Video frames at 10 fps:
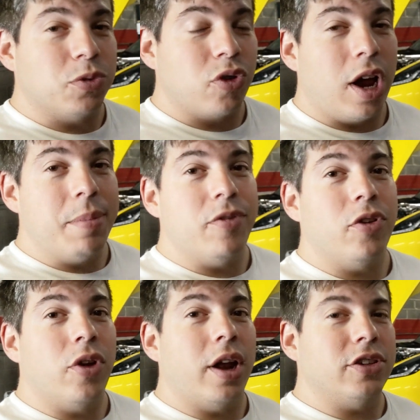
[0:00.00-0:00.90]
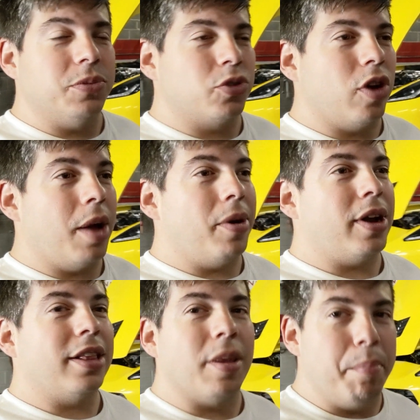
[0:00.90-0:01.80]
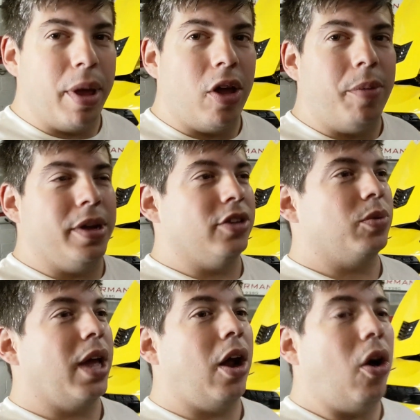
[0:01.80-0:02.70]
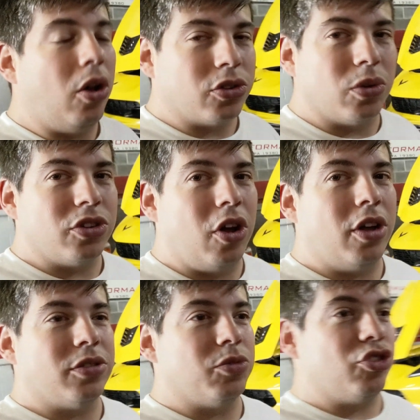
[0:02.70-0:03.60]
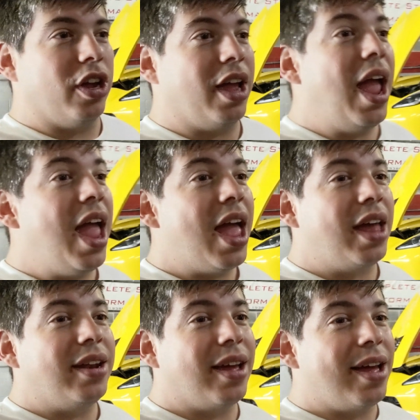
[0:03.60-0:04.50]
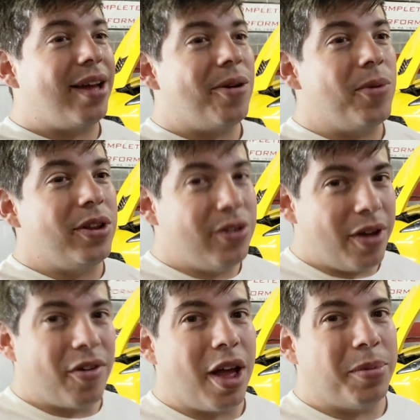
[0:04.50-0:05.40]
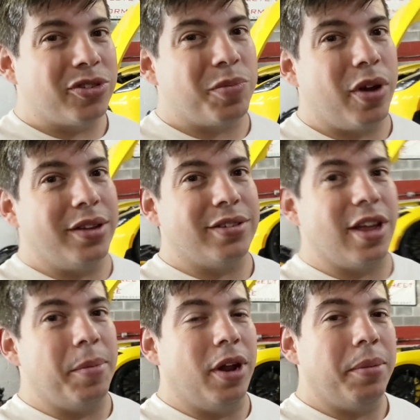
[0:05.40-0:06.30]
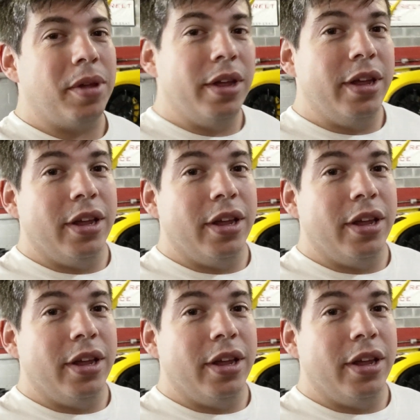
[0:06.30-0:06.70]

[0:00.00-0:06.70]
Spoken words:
Subscribe if you're not a subscriber. Hit the bell because we got all sorts of awesome shit, and we do have a couple surprises coming up.